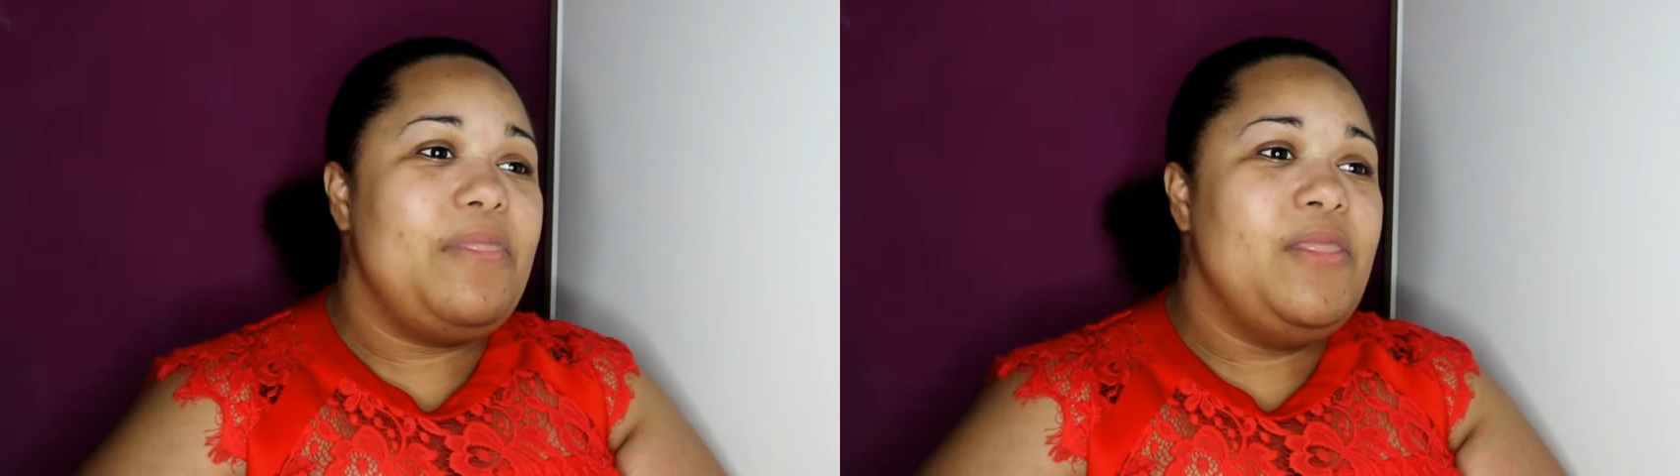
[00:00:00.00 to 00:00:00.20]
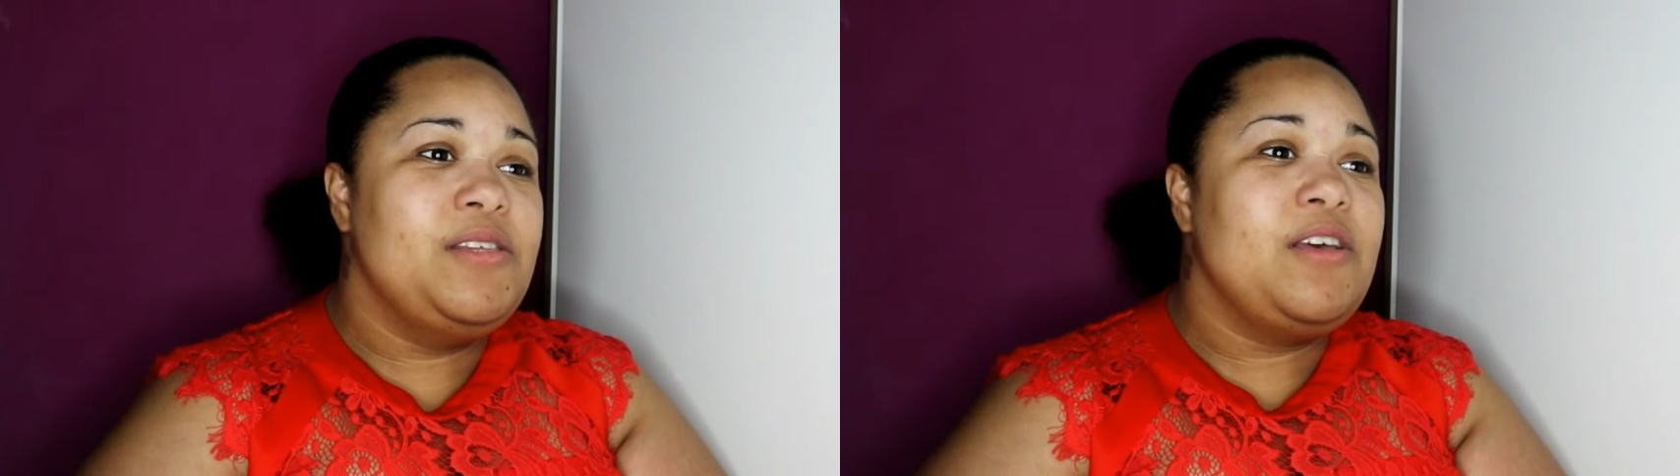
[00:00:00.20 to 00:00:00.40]

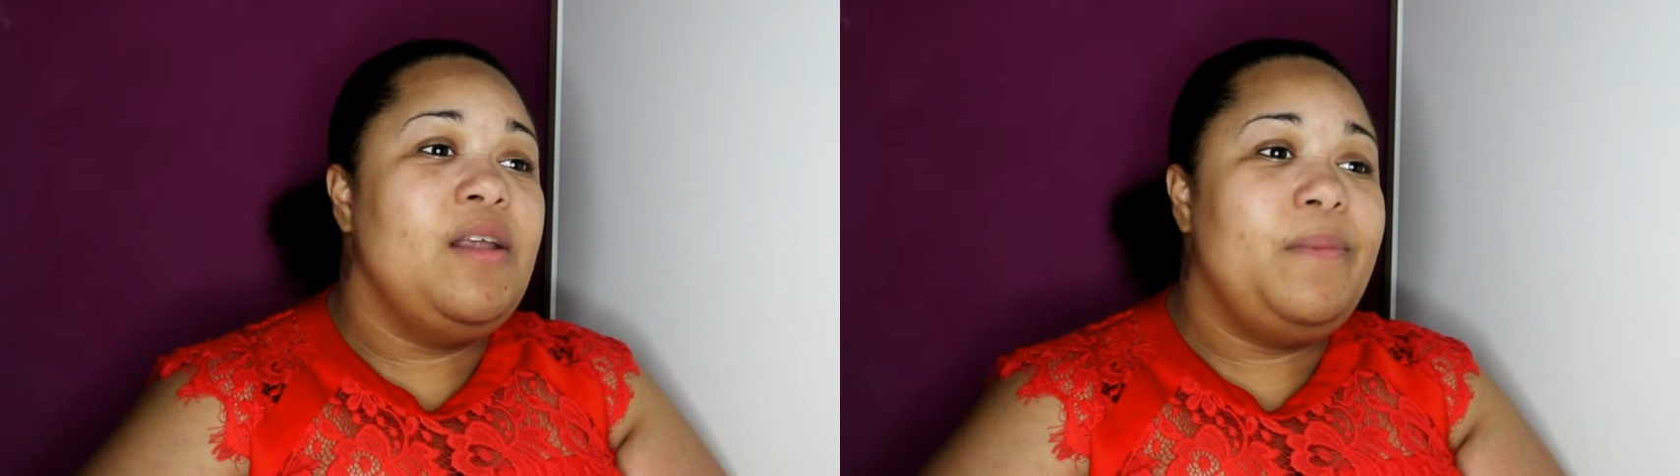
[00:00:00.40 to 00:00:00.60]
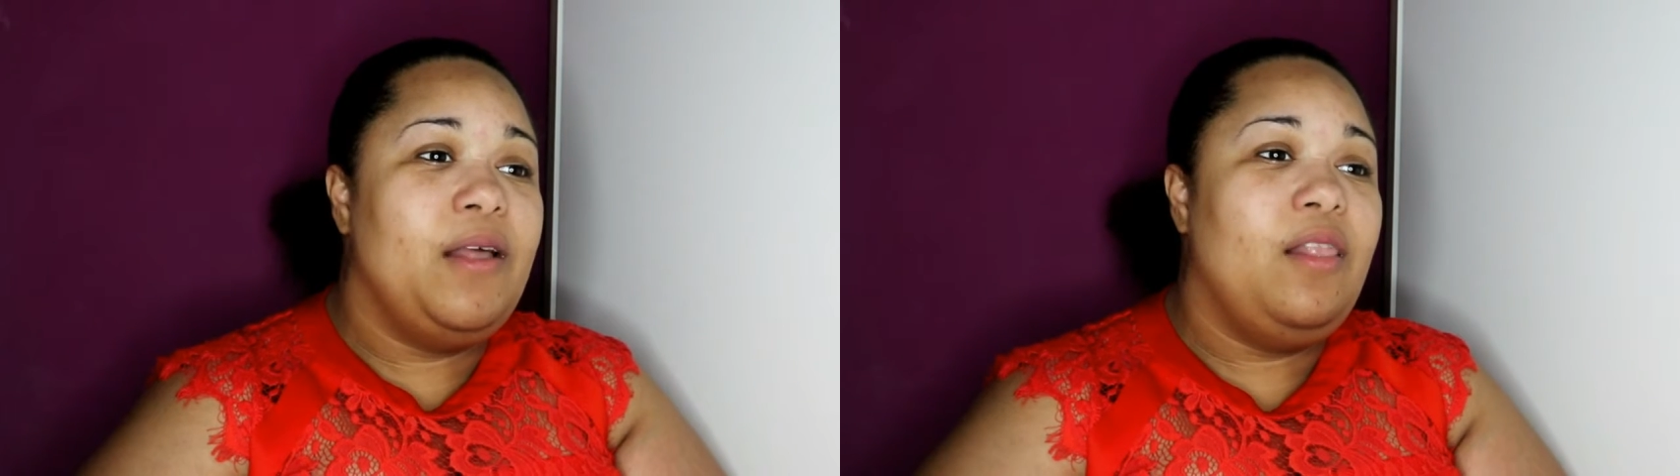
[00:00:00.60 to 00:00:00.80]
there's going
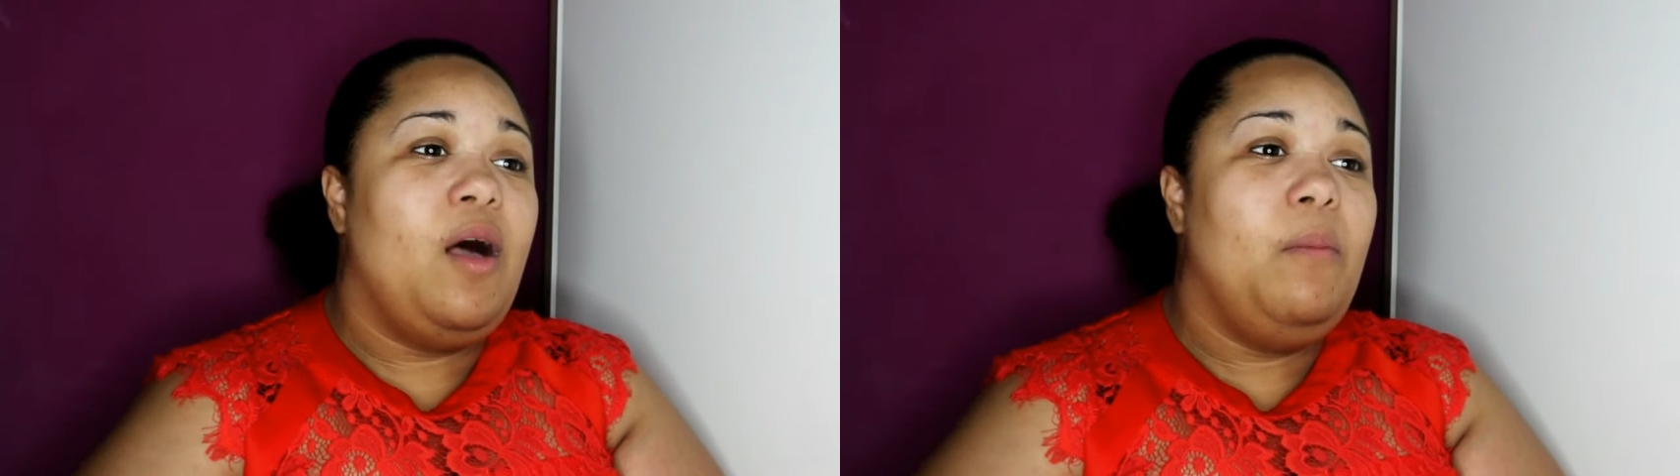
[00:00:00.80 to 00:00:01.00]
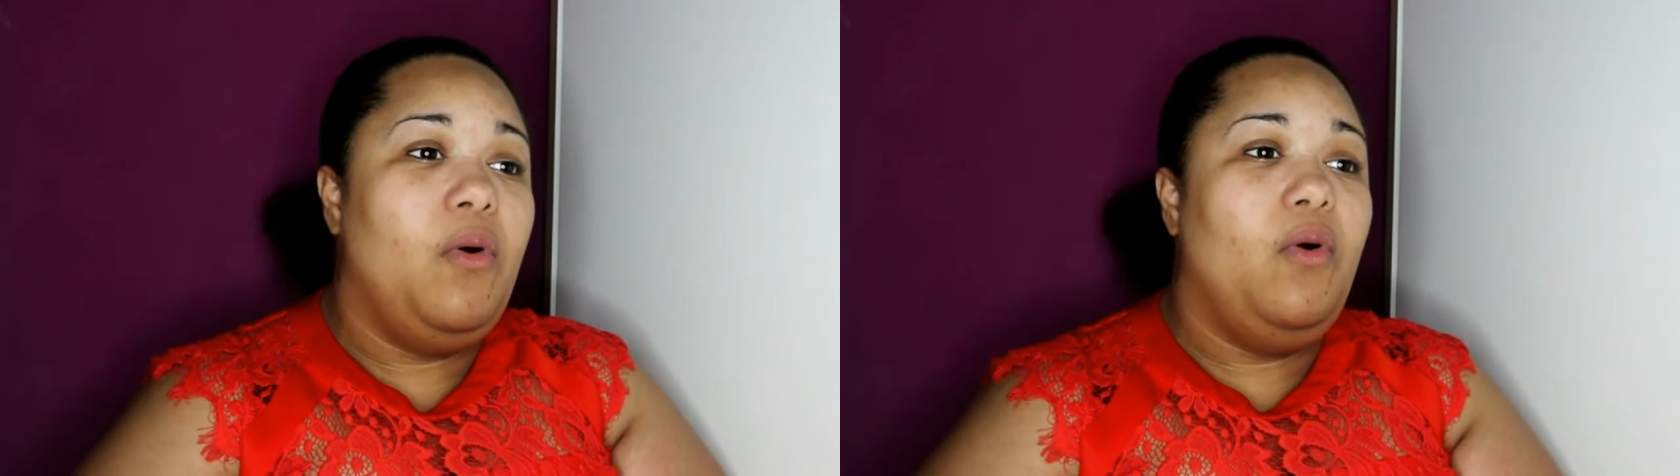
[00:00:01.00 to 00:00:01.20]
to be a
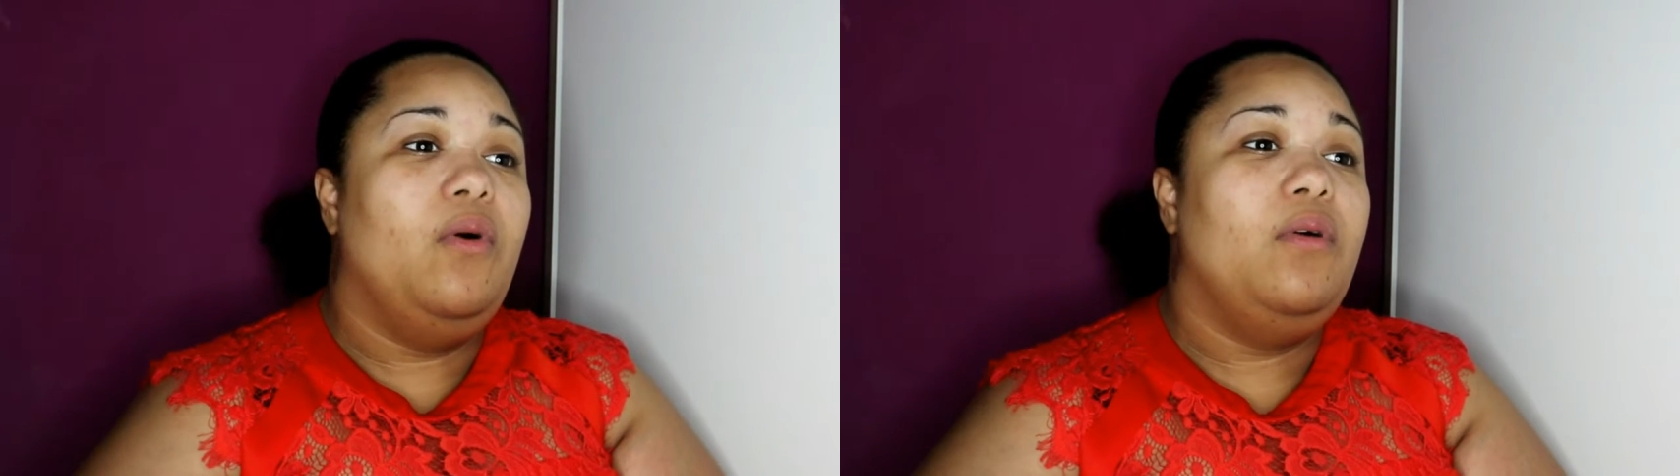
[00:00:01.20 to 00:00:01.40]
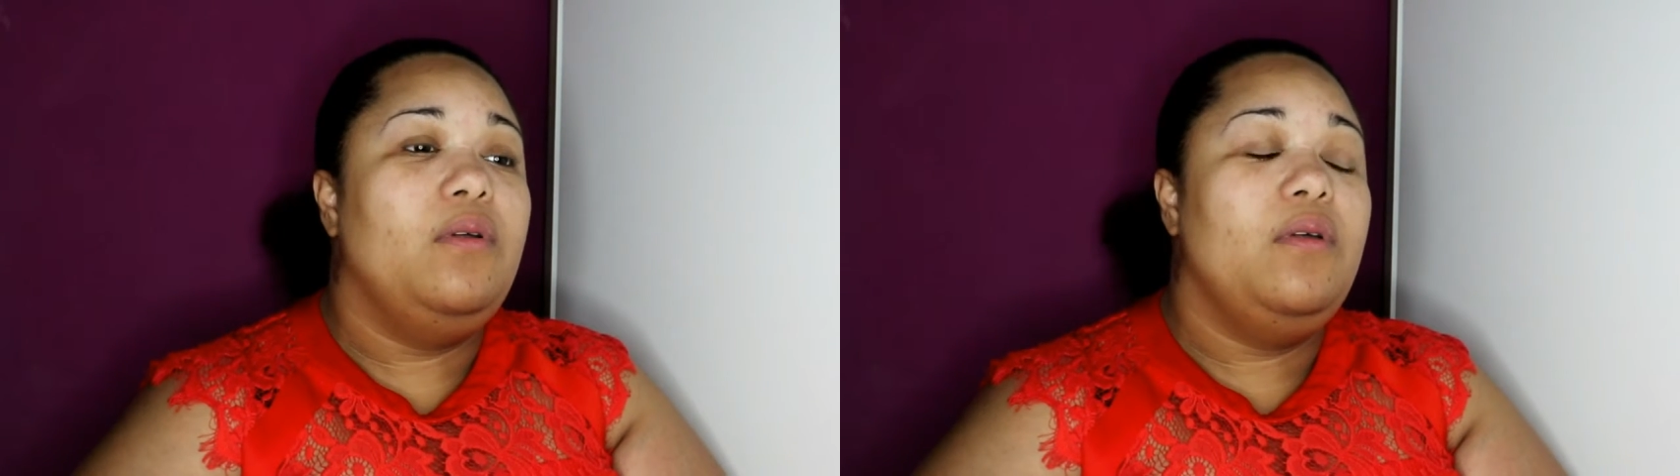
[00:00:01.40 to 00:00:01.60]
lot more.